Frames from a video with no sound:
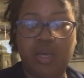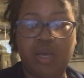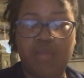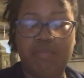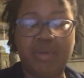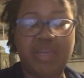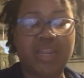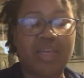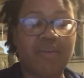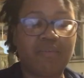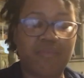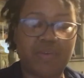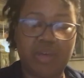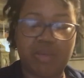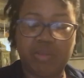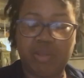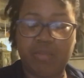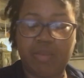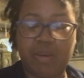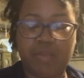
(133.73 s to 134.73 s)
immediate
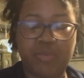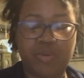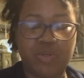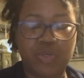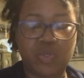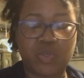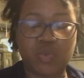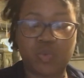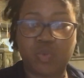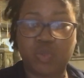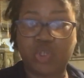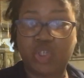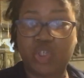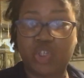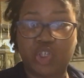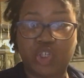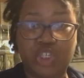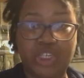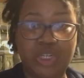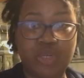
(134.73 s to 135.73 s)
family members, or
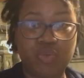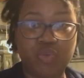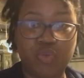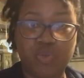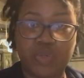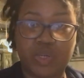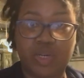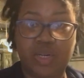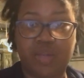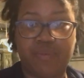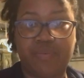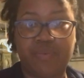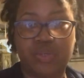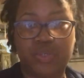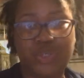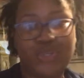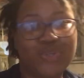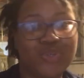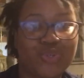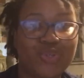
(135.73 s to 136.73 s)
your children if your
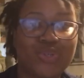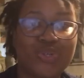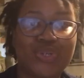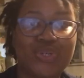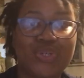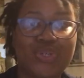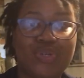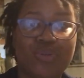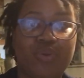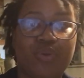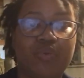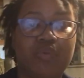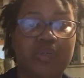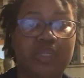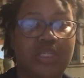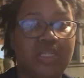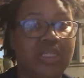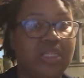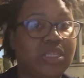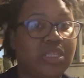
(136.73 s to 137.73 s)
children are still
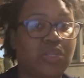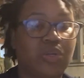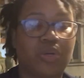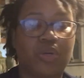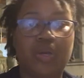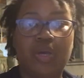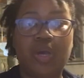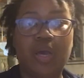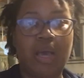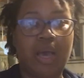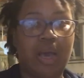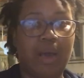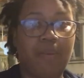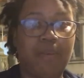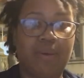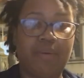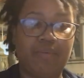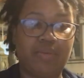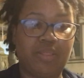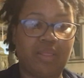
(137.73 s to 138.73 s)
overseas, or
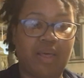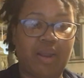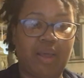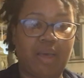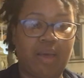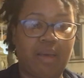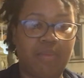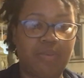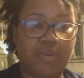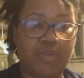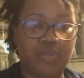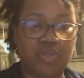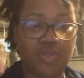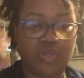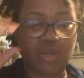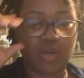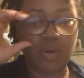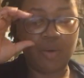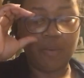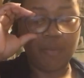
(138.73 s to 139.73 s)
however that happens.
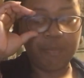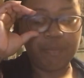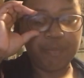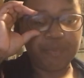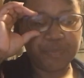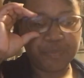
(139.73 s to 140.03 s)
So